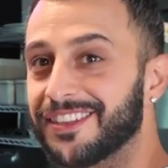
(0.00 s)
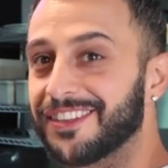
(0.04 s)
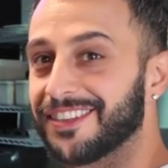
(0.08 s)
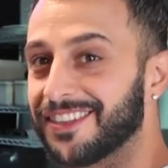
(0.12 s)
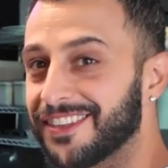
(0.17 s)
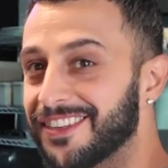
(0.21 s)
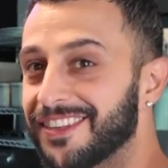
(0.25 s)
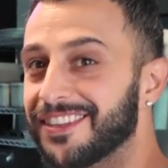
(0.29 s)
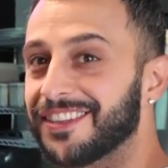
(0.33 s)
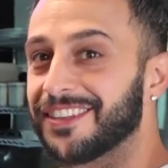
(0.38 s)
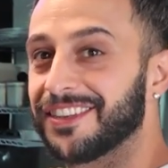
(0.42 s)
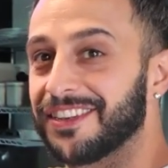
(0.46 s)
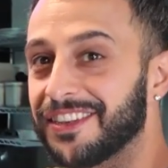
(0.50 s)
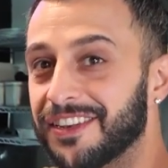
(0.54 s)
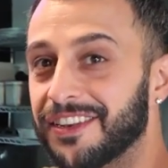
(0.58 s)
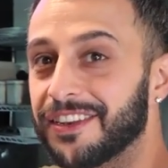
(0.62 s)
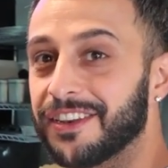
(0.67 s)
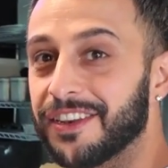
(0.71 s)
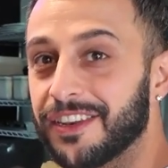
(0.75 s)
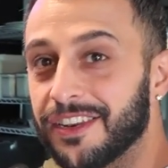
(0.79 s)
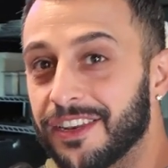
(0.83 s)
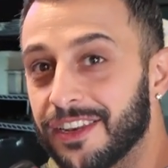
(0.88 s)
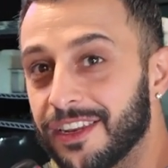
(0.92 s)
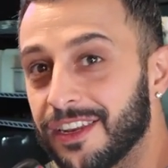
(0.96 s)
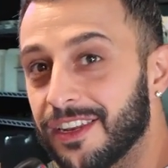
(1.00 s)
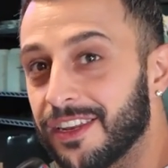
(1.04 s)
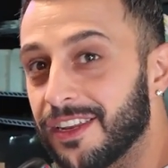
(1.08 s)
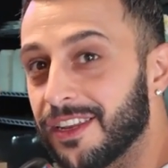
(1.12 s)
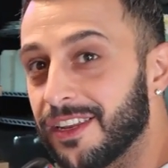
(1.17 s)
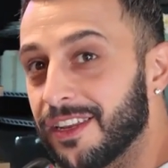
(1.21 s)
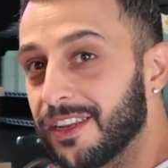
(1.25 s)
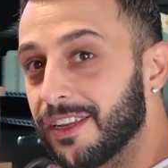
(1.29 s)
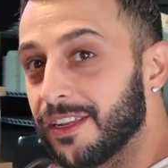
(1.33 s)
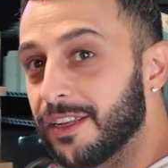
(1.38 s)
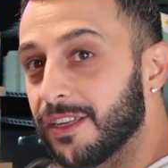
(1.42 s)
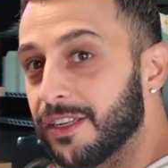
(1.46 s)
Is there anything that surprised you
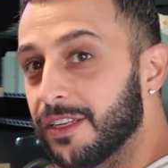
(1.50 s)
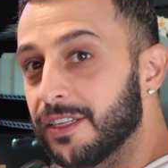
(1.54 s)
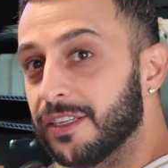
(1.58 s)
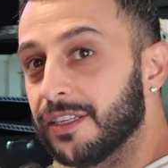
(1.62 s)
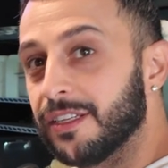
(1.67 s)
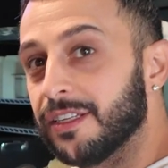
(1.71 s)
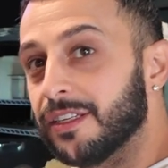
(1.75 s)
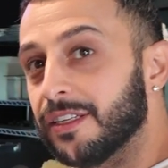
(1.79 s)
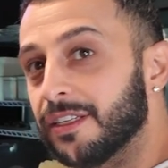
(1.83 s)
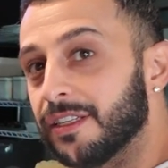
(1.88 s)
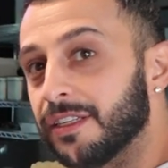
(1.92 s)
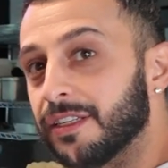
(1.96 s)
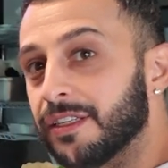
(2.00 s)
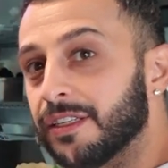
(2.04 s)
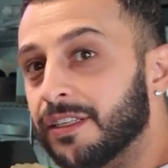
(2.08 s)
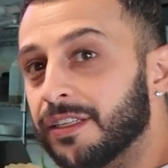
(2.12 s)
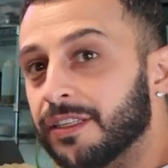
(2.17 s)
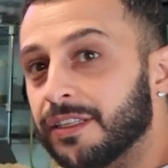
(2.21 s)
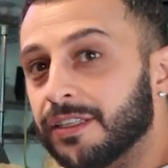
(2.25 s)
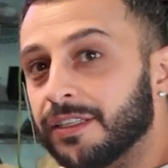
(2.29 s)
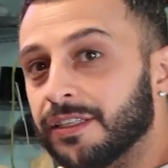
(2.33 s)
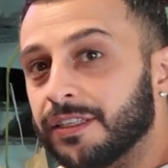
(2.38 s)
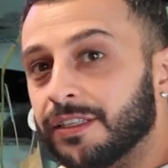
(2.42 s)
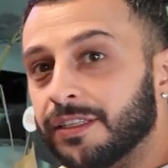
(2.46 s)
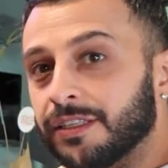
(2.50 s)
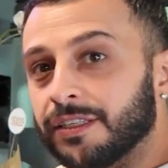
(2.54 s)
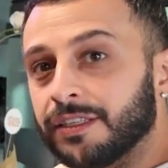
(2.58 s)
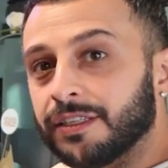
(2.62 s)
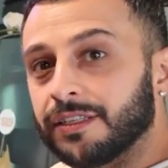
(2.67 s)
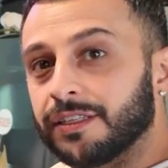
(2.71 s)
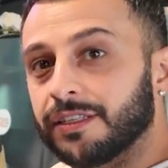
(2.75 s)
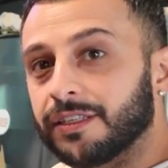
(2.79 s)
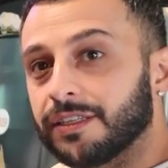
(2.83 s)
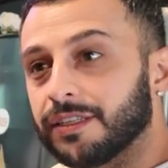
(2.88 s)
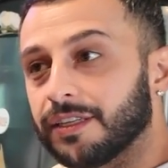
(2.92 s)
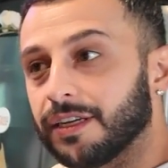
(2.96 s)
about the business so far that you weren't
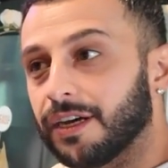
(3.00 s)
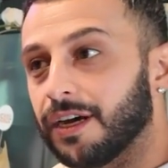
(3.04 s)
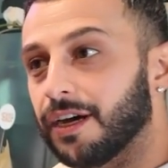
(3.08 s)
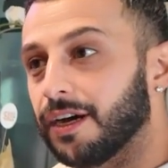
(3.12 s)
expecting?